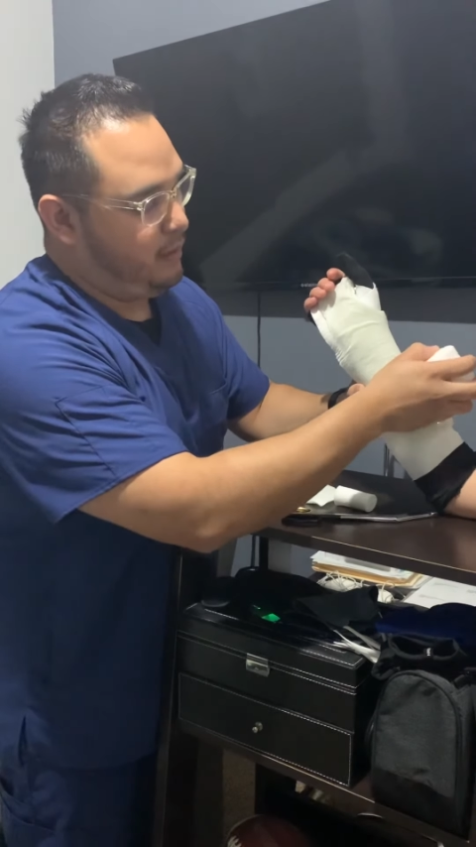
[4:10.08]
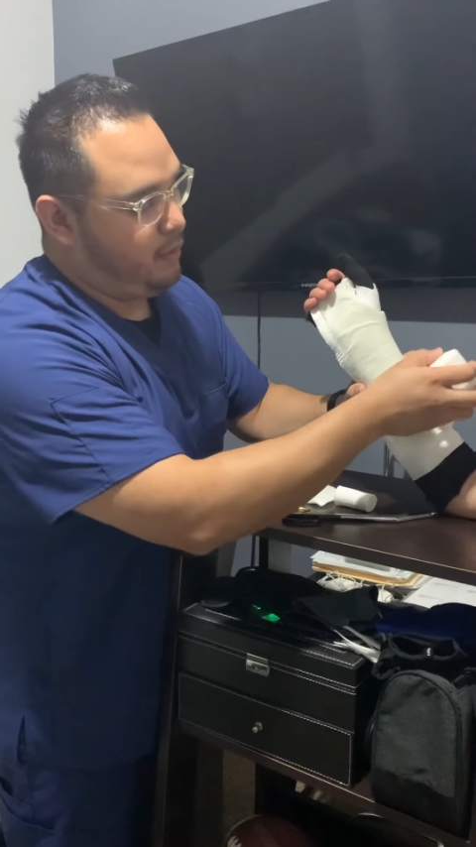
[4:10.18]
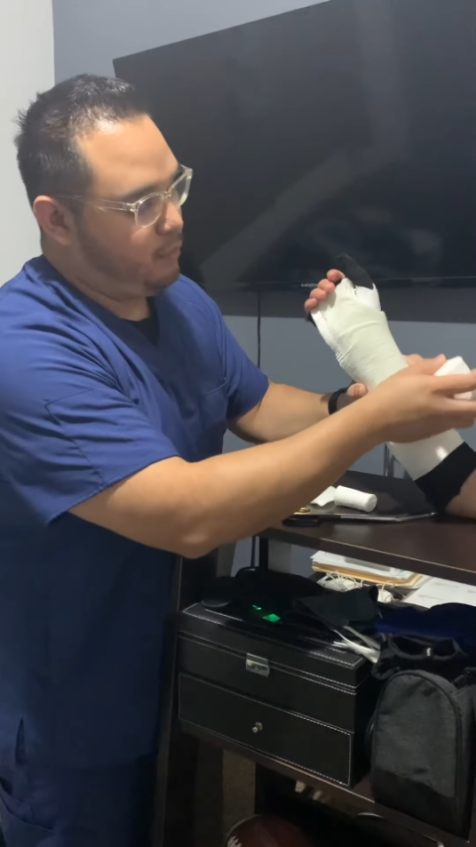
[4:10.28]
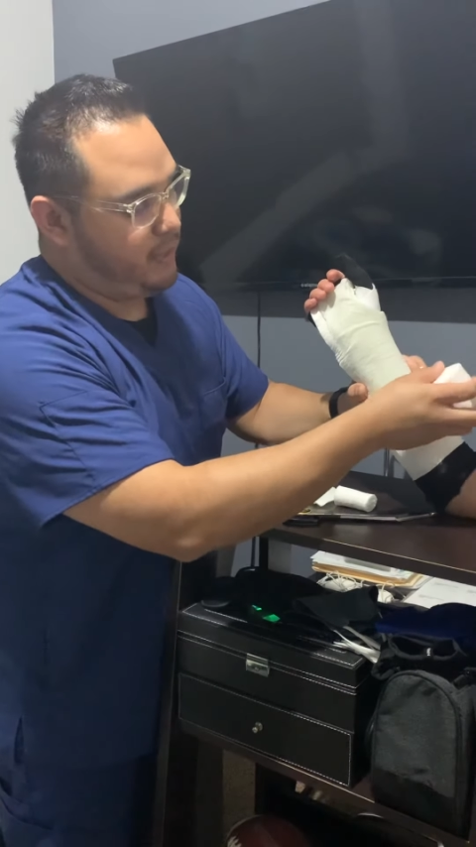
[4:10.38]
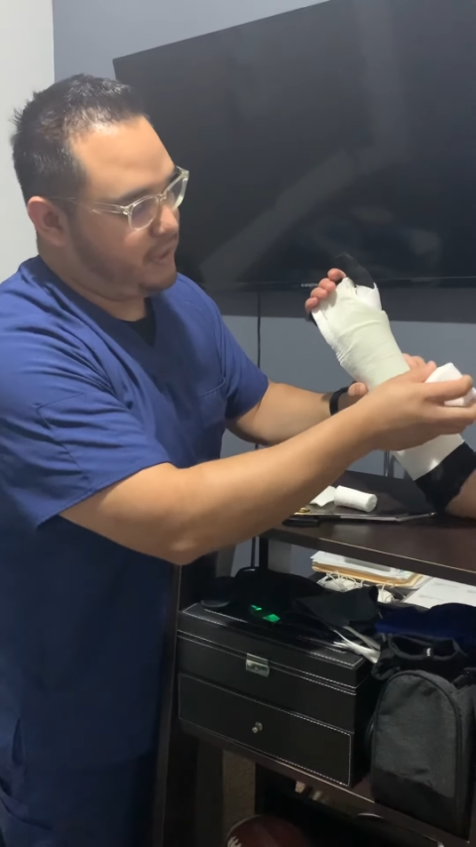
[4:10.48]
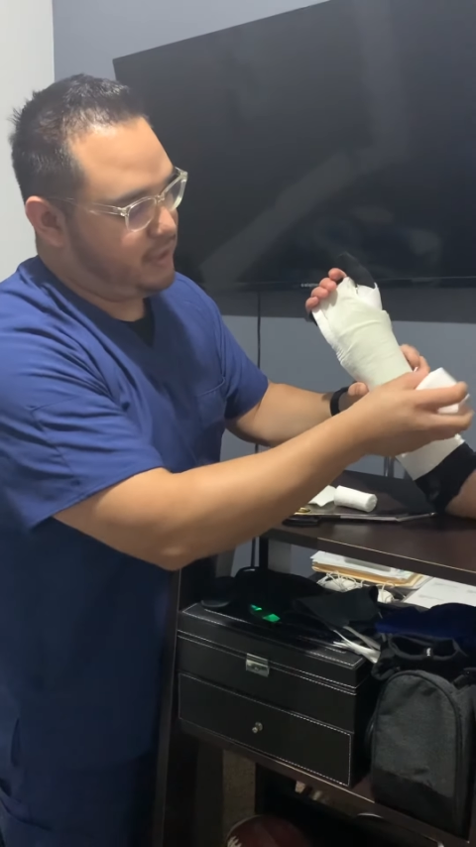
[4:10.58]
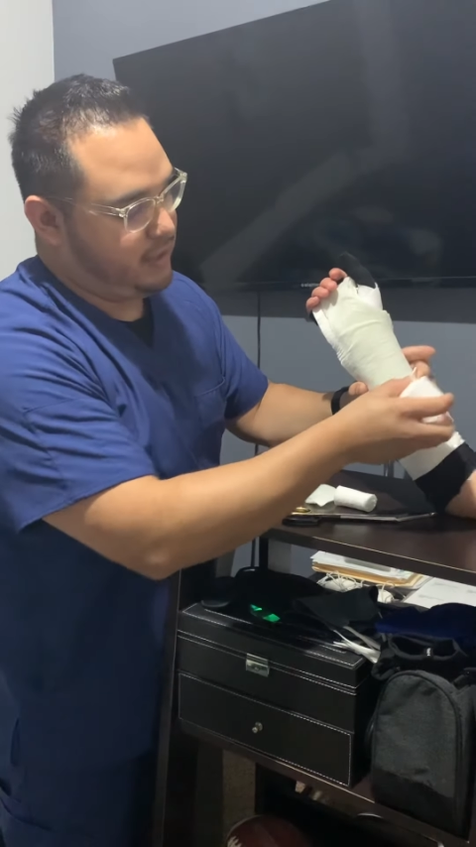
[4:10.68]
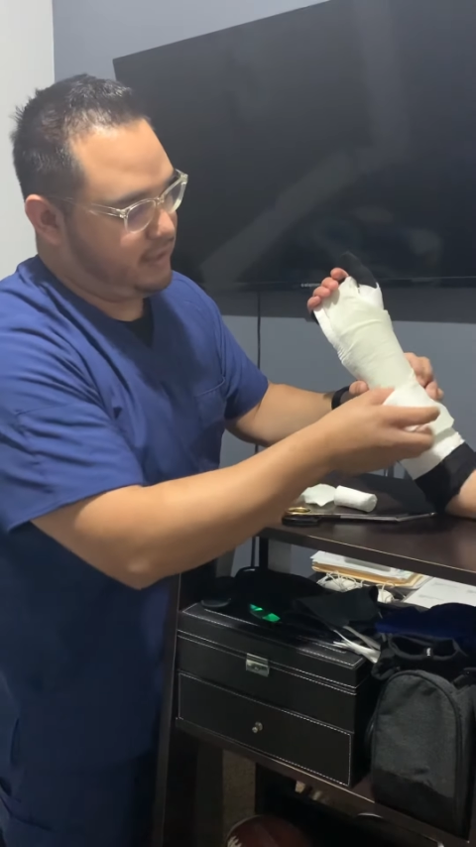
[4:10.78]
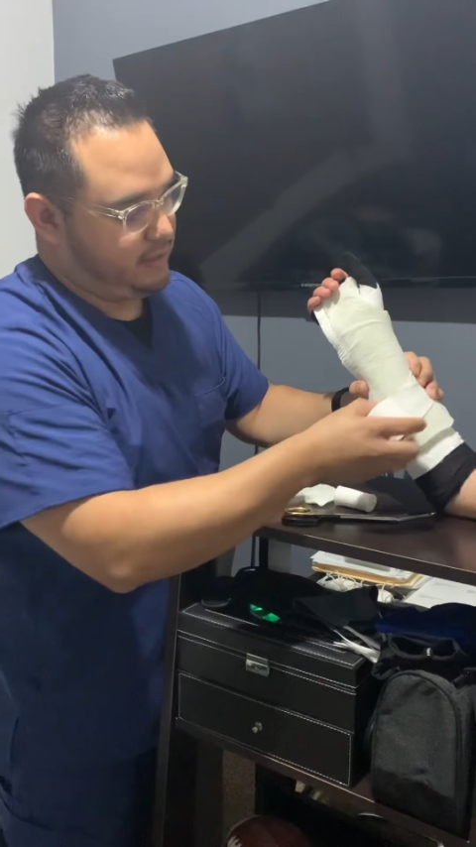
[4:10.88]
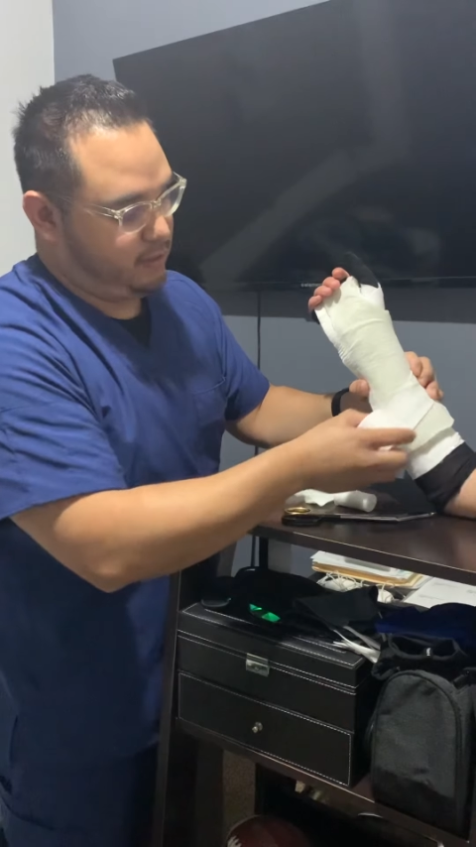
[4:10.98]
we
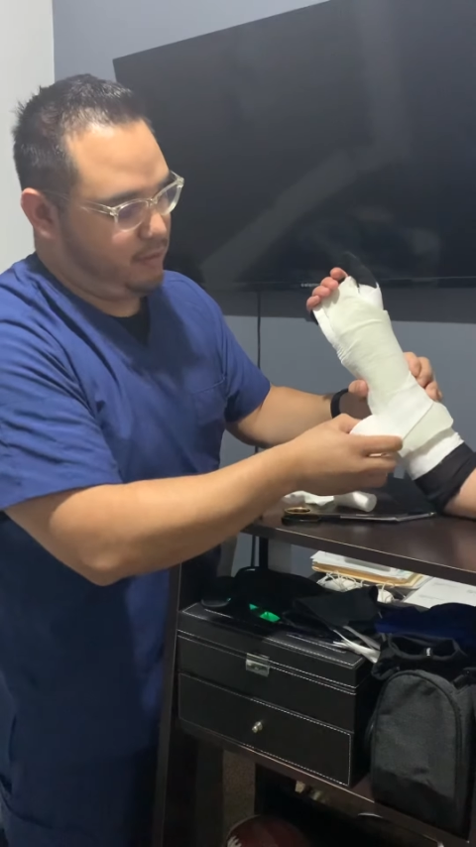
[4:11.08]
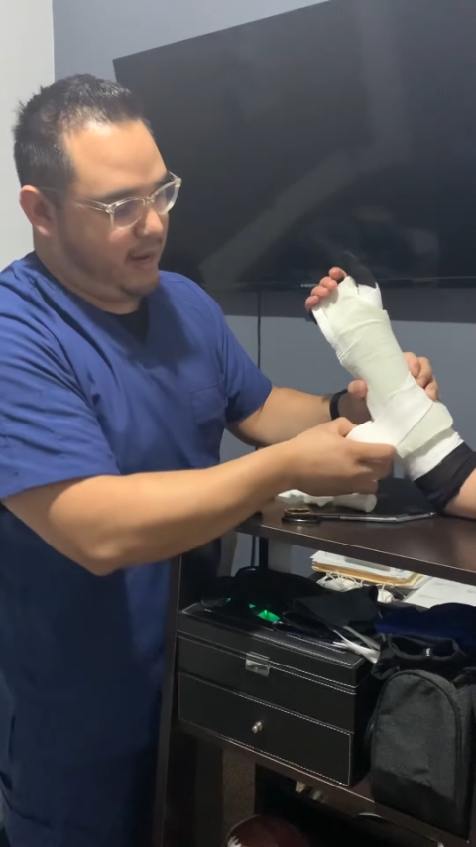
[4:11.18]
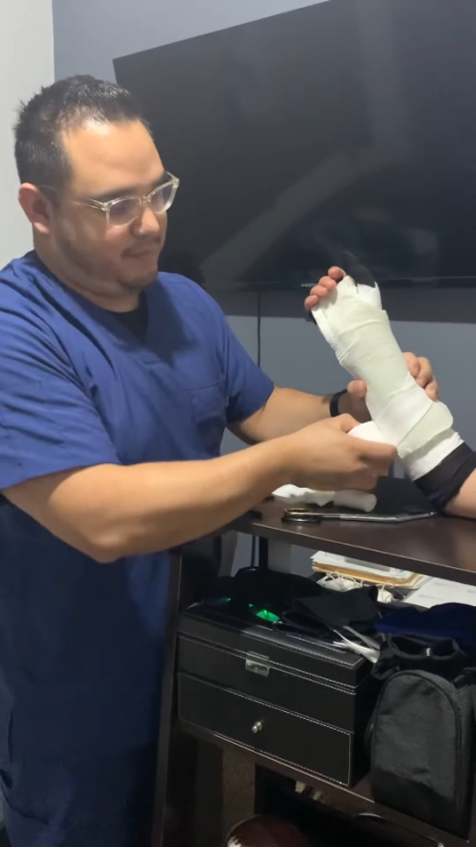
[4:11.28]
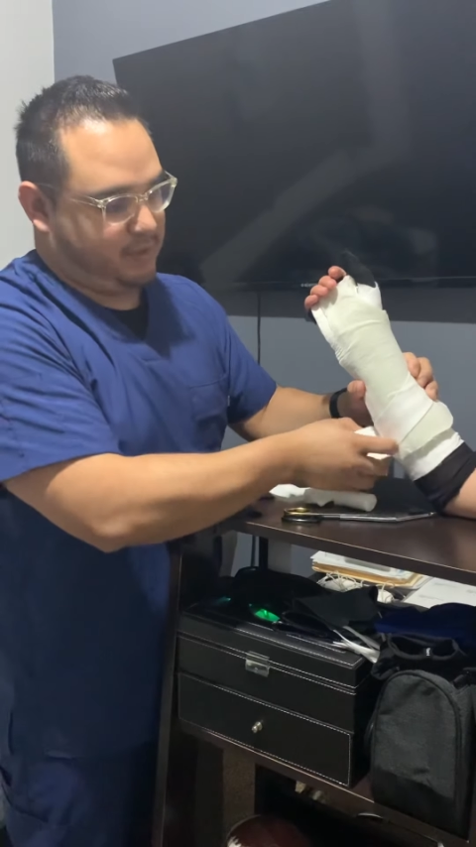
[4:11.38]
just grab